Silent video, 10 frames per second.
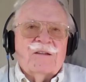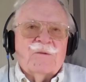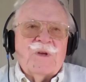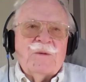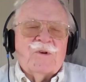
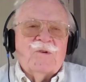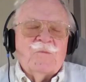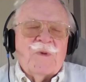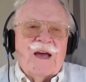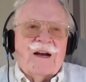the people
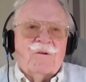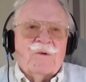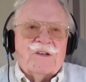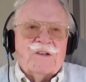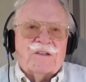who matter,
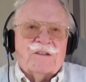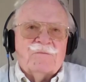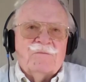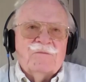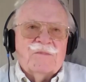which is
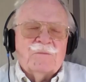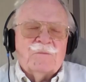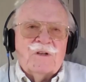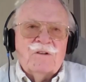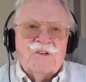the
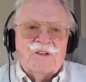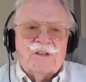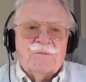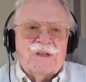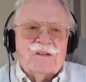bulge in
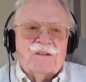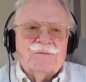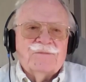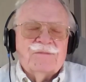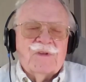the
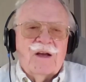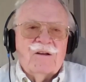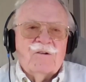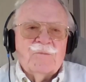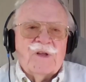middle, I
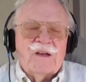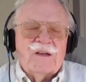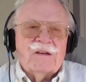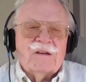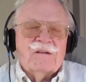hope
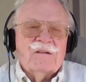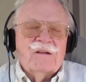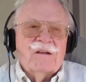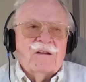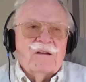they
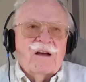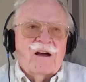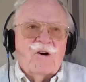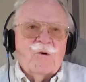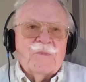
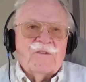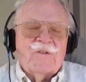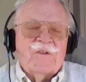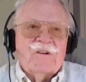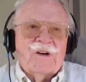
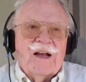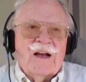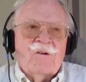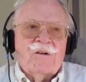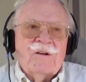figure it
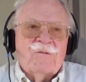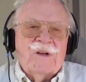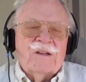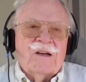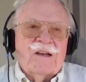out and
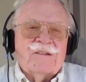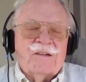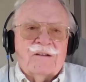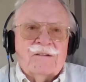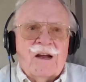realize
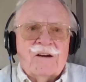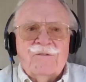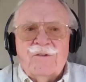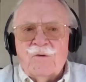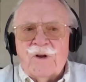they're not
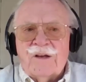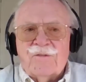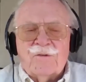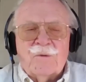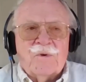voting
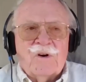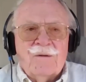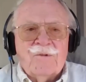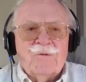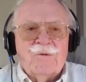for a
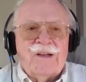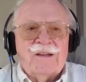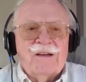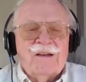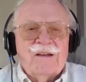prom
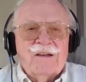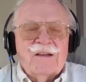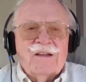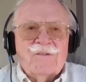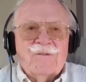queen.
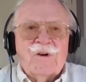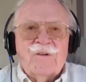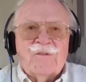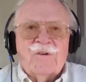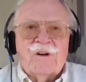They're
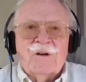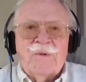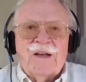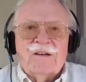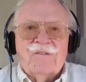voting for a
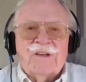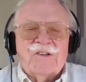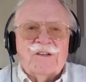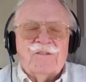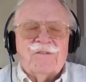commander in
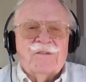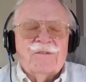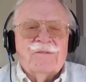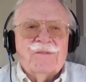chief,